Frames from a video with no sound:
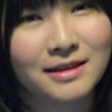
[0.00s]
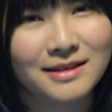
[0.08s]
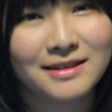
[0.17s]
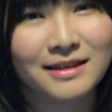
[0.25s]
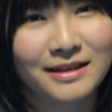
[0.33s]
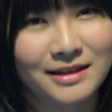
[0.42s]

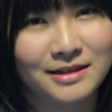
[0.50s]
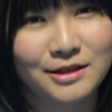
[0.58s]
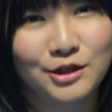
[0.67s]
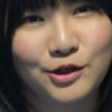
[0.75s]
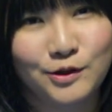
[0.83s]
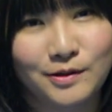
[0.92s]
This
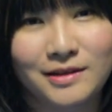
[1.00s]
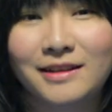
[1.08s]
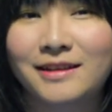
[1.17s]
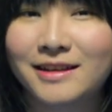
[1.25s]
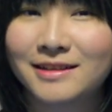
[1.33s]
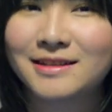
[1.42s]
leads to the
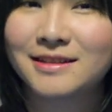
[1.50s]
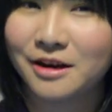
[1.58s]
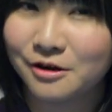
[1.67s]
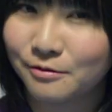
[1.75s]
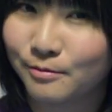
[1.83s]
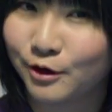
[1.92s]
next
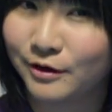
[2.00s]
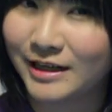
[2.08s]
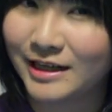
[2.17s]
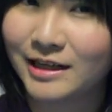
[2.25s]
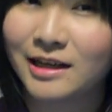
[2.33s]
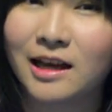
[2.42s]

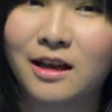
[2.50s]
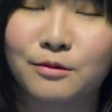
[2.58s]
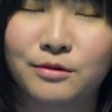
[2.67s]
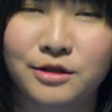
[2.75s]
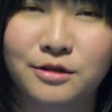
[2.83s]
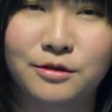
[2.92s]
ceremony I
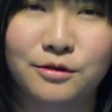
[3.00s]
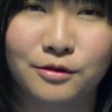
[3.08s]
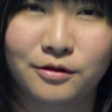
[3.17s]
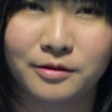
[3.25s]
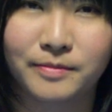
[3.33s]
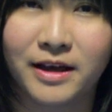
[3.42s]
wish to
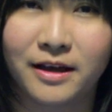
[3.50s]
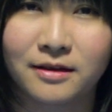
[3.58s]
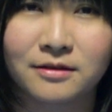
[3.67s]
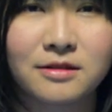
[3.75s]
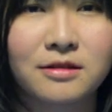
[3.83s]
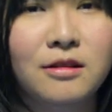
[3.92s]
talk
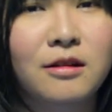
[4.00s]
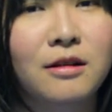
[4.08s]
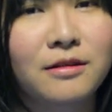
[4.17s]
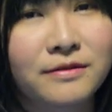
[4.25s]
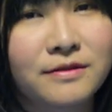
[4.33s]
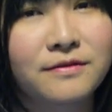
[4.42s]
about,
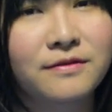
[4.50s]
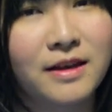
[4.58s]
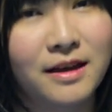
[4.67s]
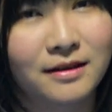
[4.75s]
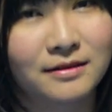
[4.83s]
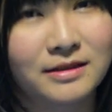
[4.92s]
often
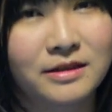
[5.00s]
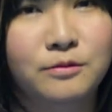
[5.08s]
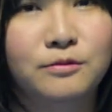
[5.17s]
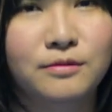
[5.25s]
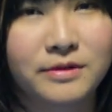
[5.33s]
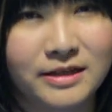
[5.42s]
found
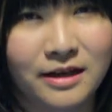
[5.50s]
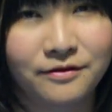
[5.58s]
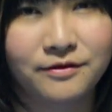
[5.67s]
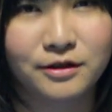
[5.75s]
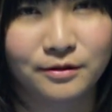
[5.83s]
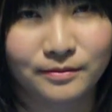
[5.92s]
in Wuxia
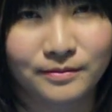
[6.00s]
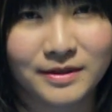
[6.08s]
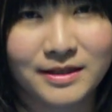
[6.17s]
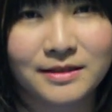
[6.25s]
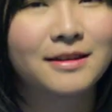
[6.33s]
films.